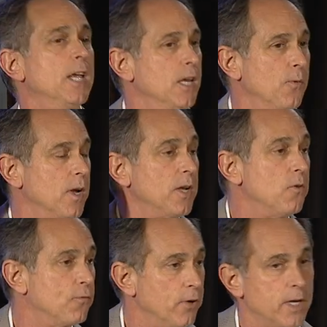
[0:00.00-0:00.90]
You want to do
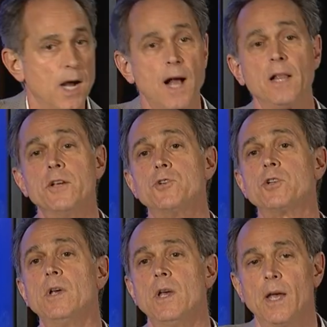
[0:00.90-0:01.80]
free
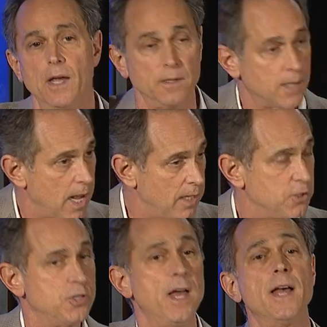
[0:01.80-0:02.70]
college and
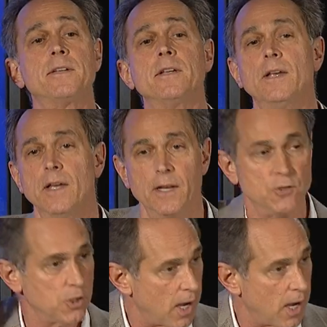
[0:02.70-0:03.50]
college debt and